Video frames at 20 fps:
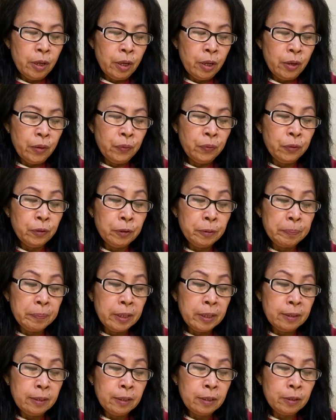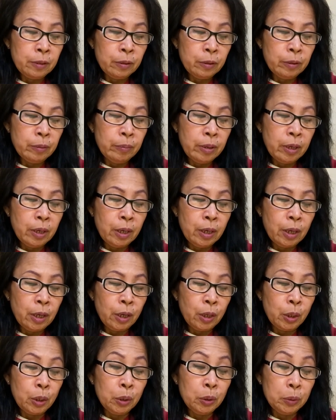4 pieces of
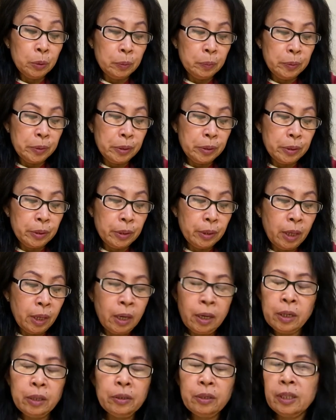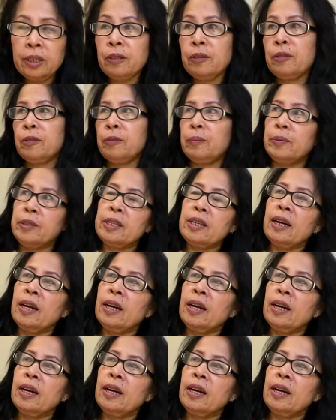cloves, not cloves,